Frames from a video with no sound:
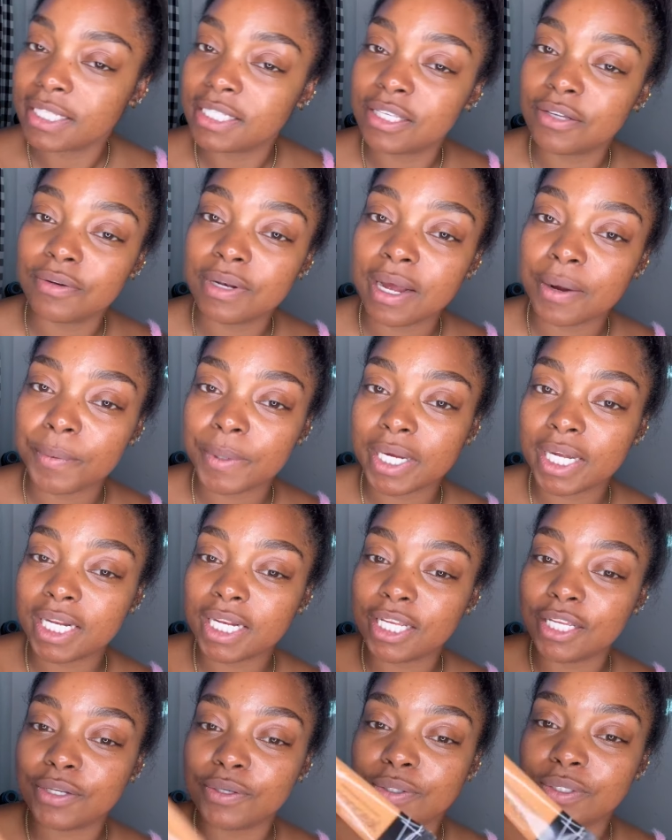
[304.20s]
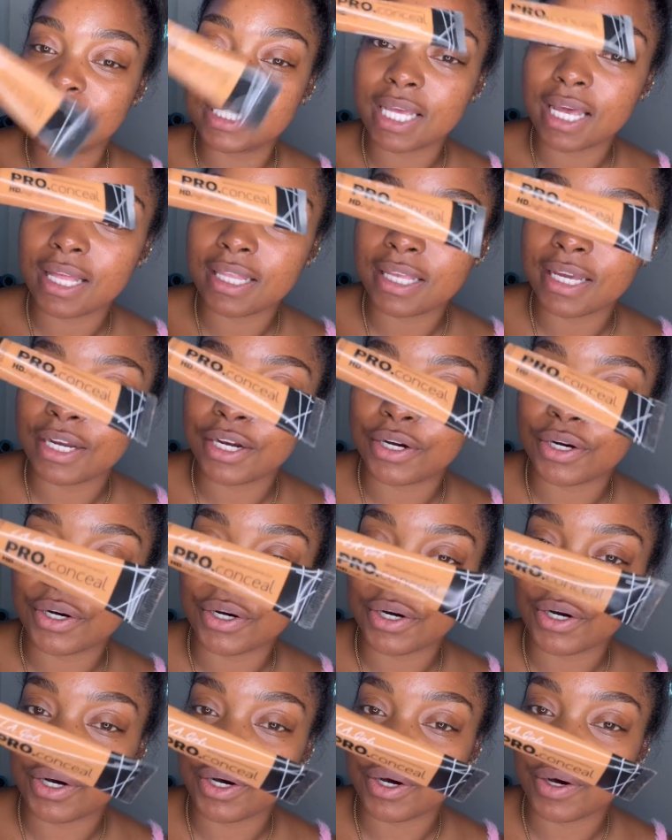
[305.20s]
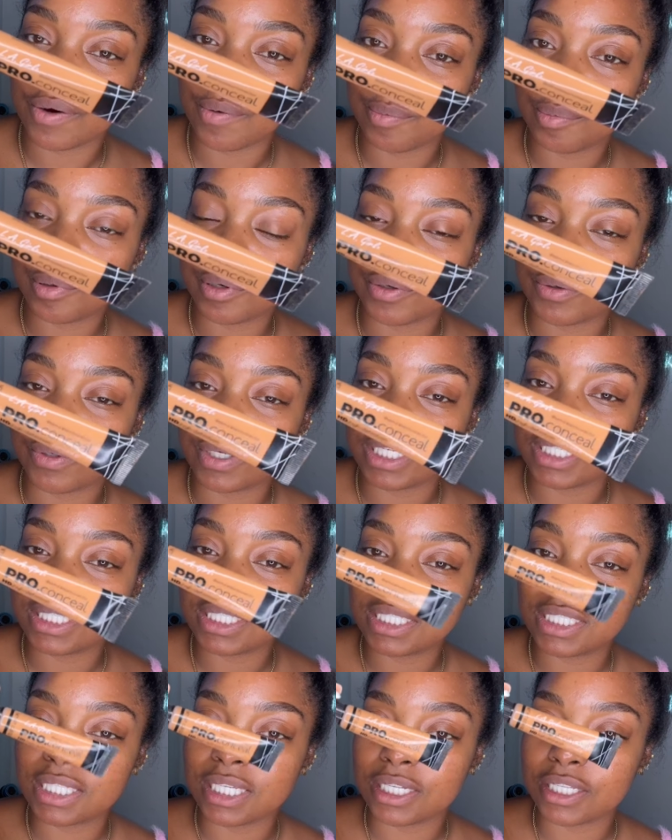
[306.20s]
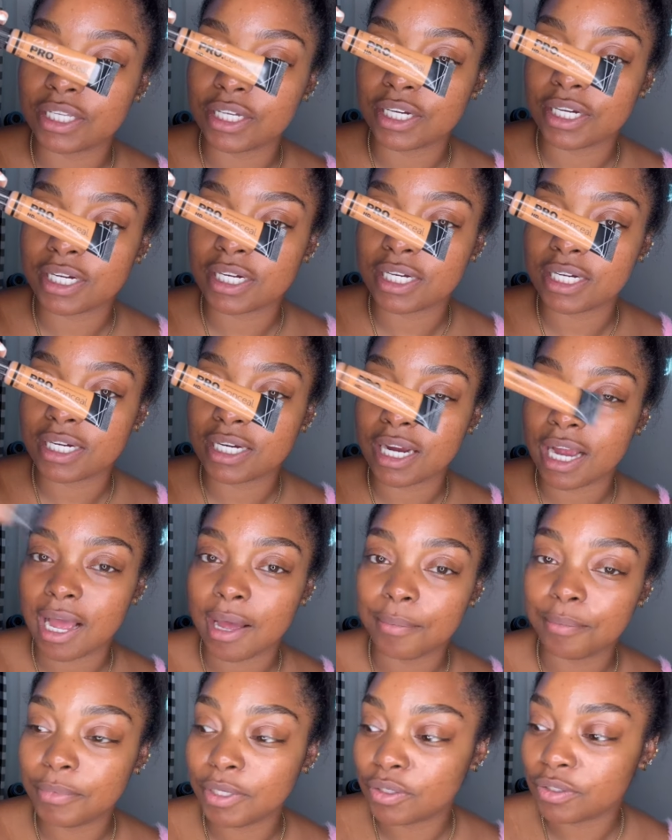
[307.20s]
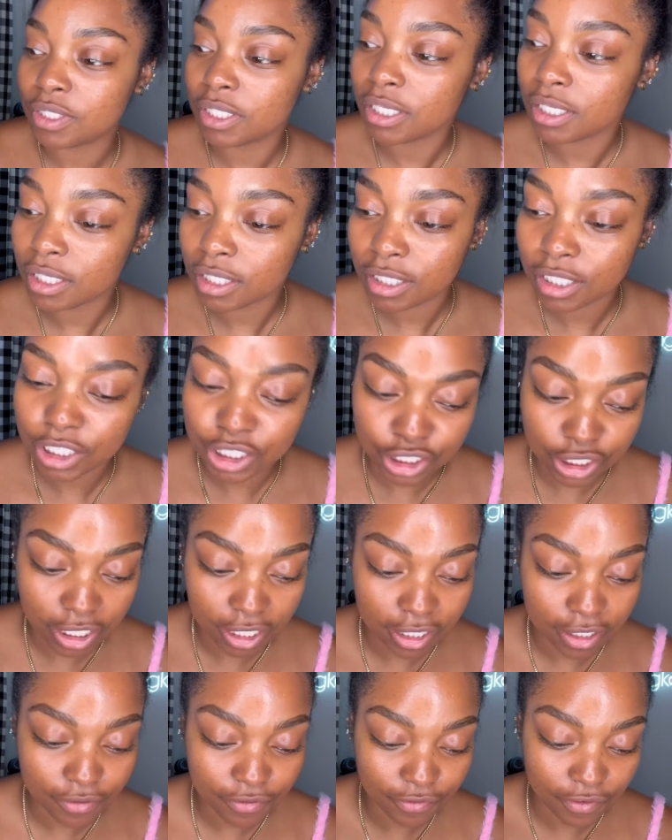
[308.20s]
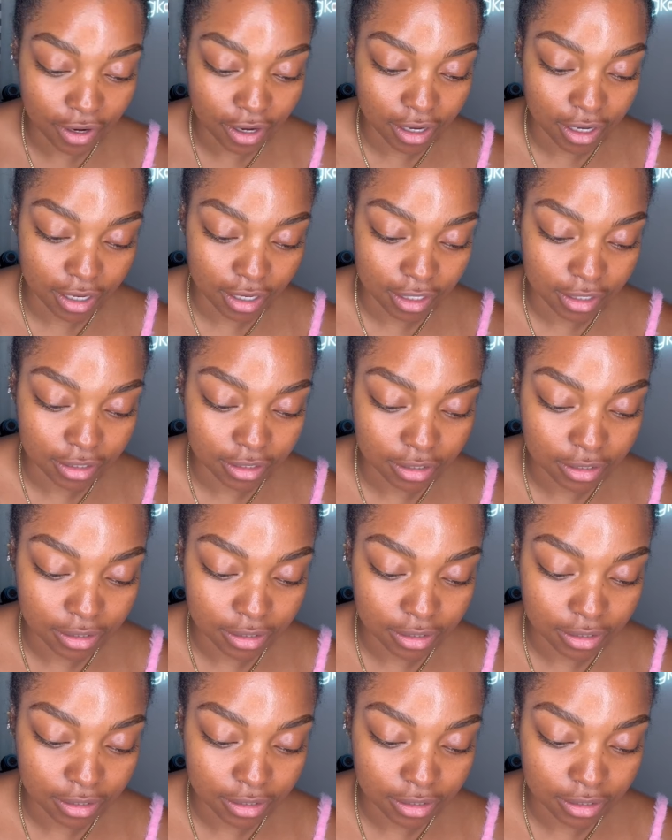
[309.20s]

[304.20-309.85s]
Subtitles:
so now we're gonna use LA Girl Pro Concealer. I'm using the shade Fawn.